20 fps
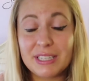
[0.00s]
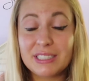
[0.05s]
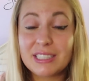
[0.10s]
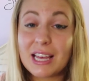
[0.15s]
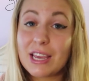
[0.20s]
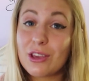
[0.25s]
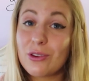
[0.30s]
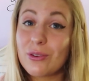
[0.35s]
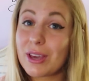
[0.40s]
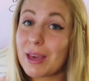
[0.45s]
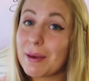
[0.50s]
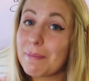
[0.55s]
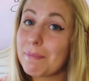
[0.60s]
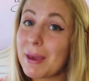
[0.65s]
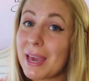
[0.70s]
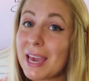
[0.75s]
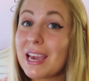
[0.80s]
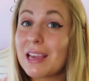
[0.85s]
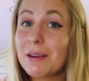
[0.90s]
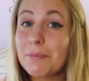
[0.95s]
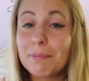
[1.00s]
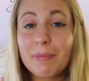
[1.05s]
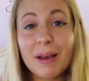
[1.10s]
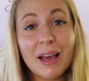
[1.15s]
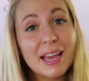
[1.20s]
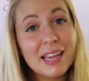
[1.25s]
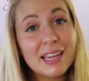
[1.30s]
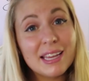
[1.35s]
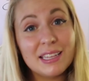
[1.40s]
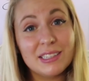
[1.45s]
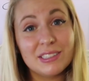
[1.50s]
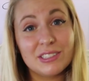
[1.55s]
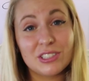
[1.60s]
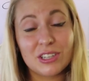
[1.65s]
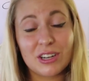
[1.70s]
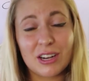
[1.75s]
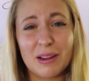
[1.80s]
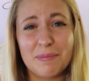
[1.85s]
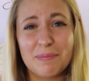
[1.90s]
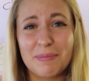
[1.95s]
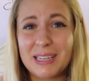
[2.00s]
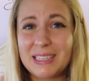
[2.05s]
is that you get paid by Instagram,